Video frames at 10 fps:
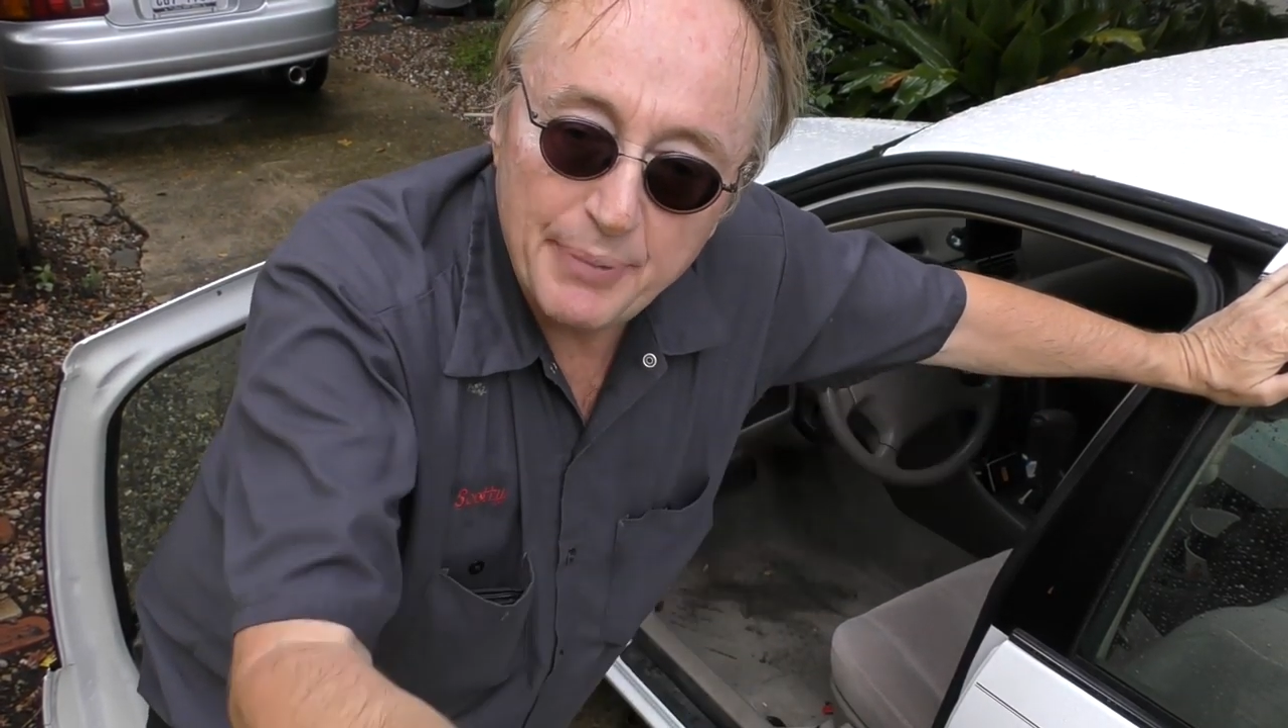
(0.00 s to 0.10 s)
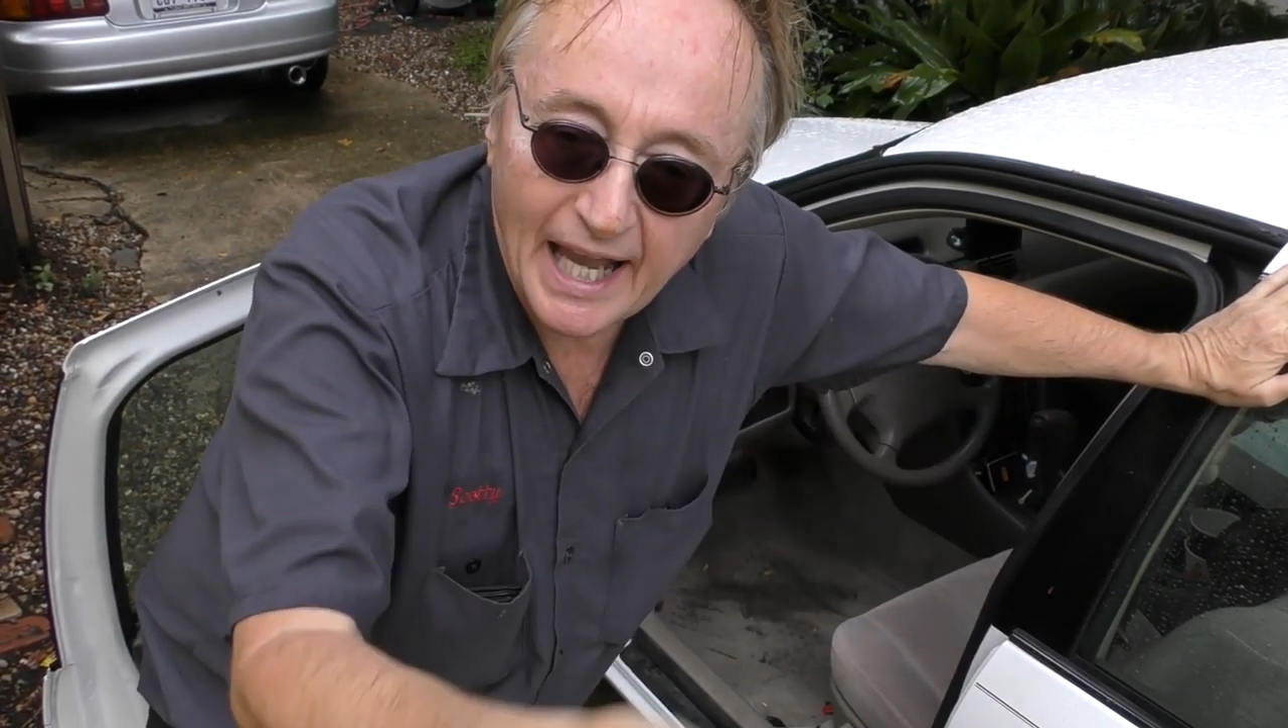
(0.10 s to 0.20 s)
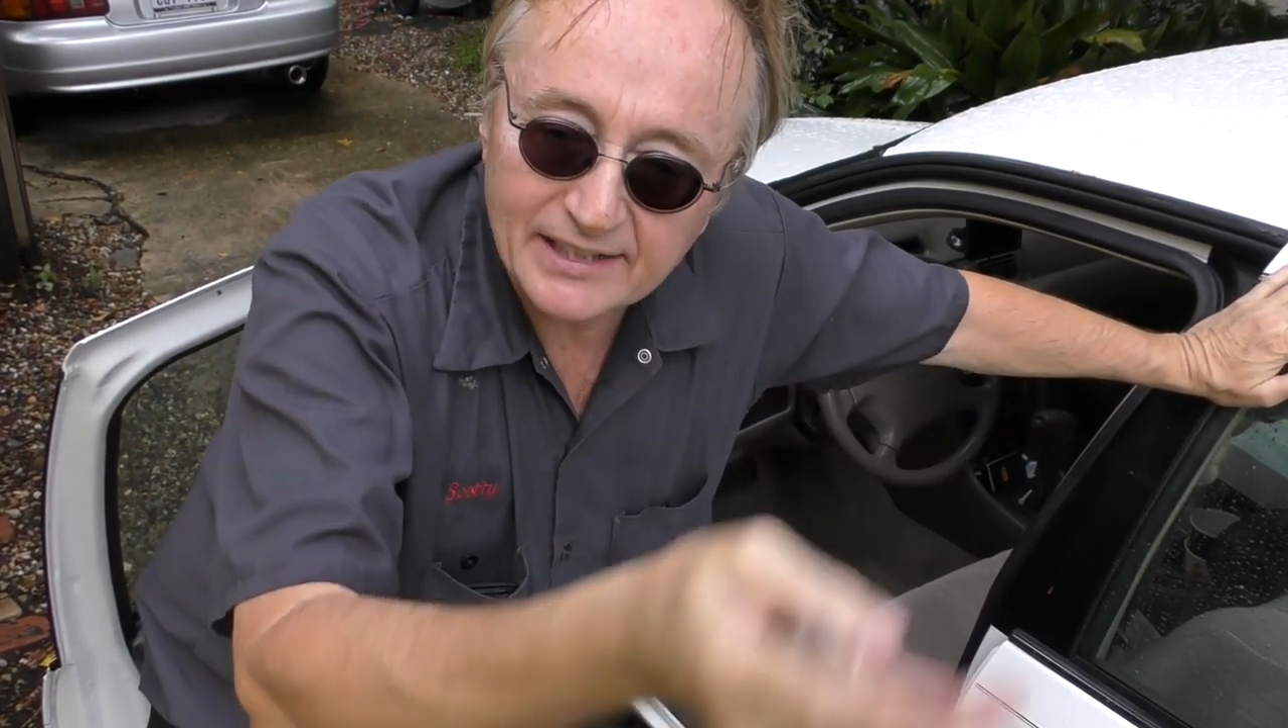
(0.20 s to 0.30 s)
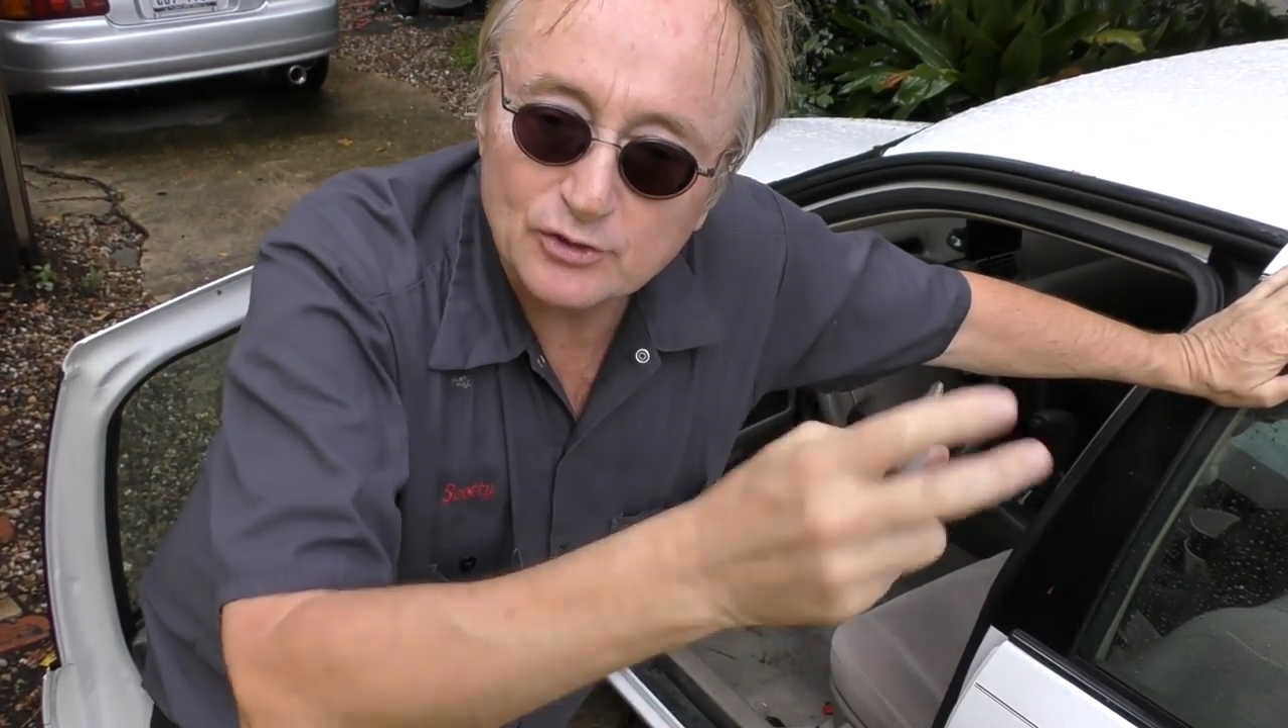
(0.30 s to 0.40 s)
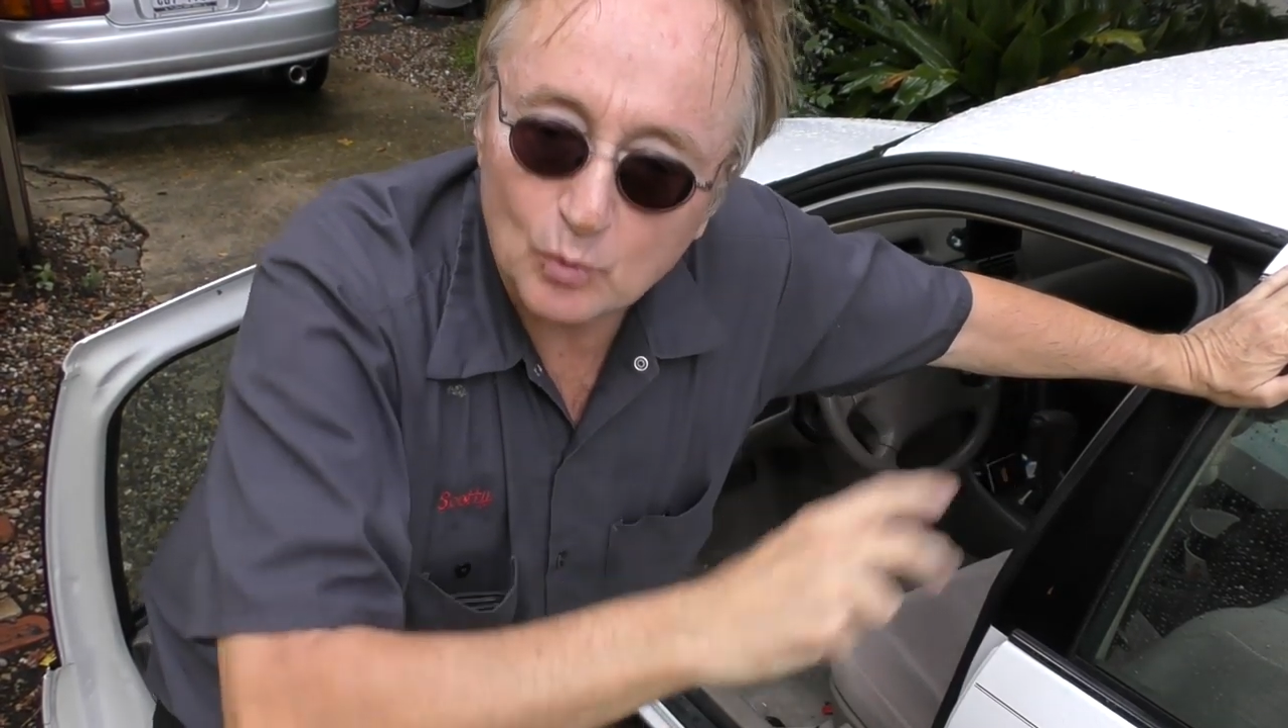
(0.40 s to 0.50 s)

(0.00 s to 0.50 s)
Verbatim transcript: best